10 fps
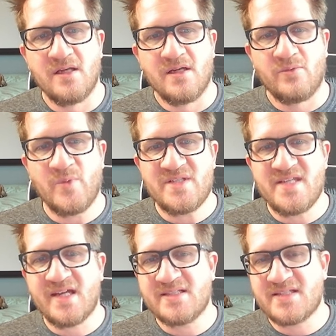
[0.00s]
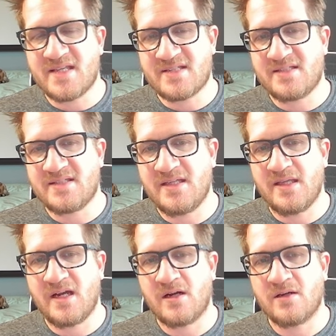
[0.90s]
When we see consistency
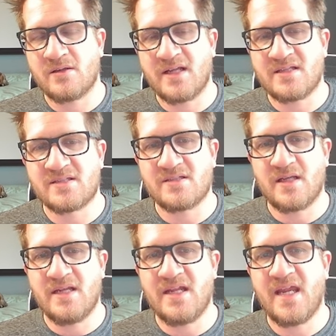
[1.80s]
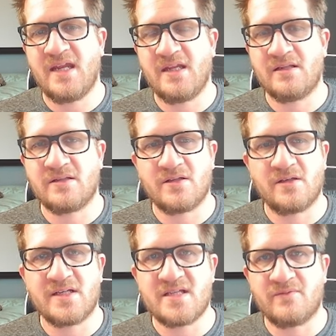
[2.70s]
there, it's indicating that there
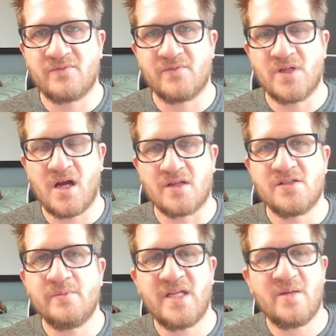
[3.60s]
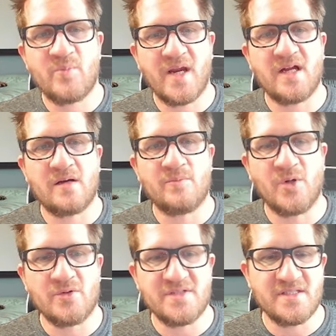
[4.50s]
isn't too many breakup
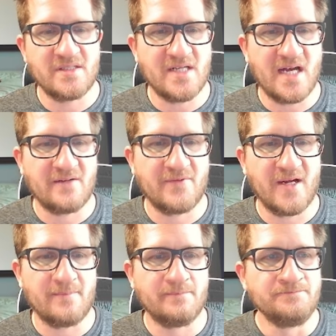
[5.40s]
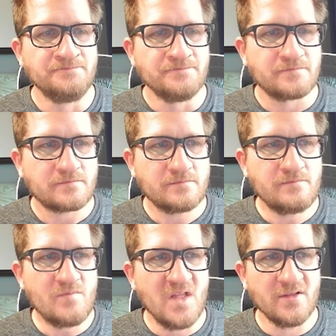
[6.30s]
modes in the diaphragm.
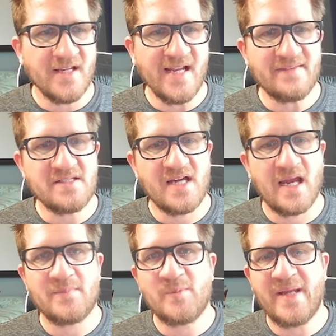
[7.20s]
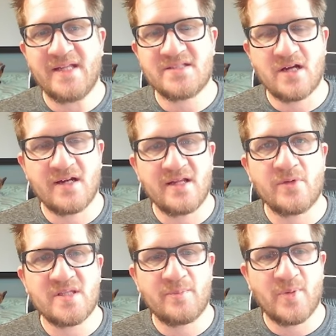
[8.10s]
Looking at the time domain, starting
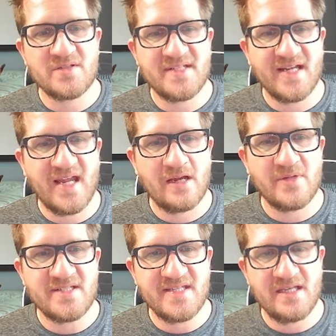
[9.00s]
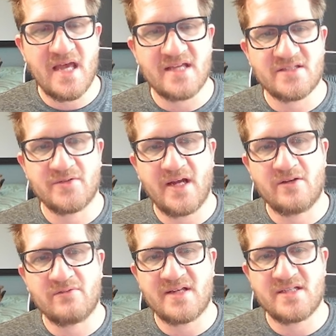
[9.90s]
with the burst decay, we see that surround
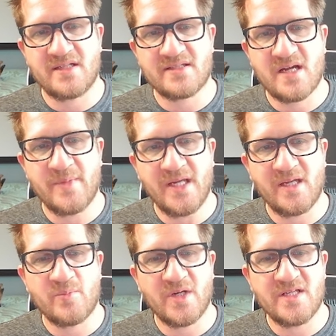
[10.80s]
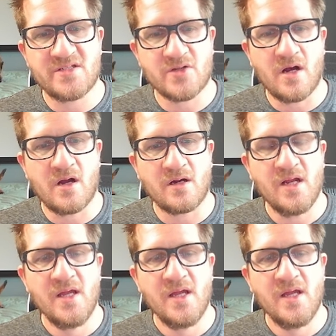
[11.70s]
resonance coming in pretty strong.